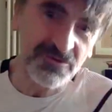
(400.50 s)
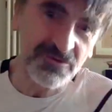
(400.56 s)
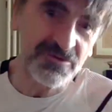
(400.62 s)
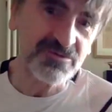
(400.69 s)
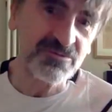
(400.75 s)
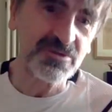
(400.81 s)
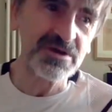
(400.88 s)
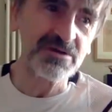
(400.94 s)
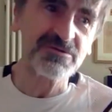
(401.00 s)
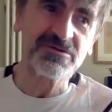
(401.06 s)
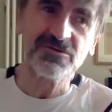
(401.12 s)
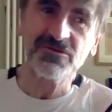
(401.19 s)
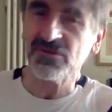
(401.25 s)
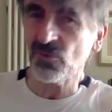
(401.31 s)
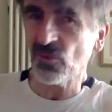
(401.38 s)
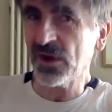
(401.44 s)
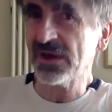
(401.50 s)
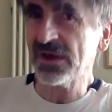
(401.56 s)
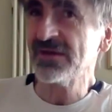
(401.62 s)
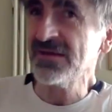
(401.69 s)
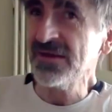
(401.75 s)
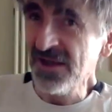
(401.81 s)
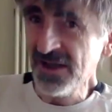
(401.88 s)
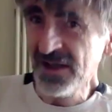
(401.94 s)
reason why I was losing weight.
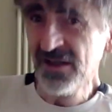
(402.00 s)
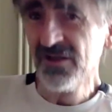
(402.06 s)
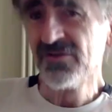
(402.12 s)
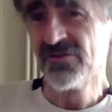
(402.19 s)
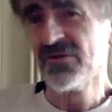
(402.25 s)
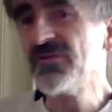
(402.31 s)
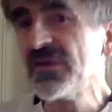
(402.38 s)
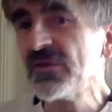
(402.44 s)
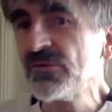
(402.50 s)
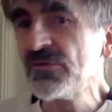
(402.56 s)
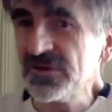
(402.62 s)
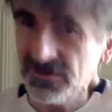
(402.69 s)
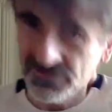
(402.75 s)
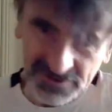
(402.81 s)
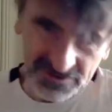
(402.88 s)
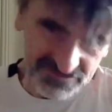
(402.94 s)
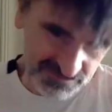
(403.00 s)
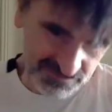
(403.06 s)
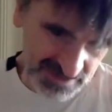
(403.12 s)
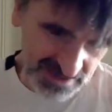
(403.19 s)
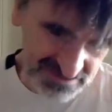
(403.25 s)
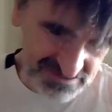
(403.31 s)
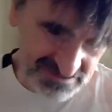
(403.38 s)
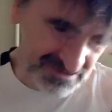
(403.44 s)
So everything was in a bit of a
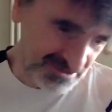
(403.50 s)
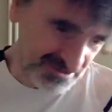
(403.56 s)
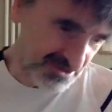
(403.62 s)
mess